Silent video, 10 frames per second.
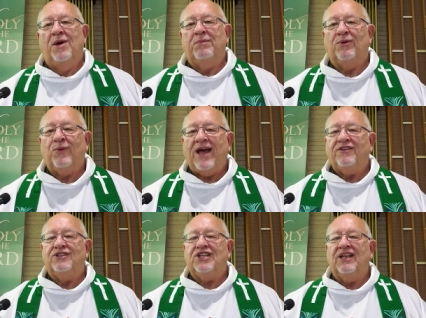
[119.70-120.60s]
but
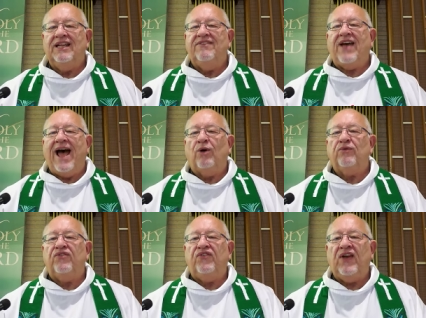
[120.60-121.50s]
rather to live
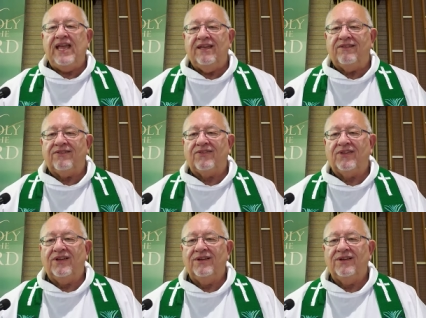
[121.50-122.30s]
out faith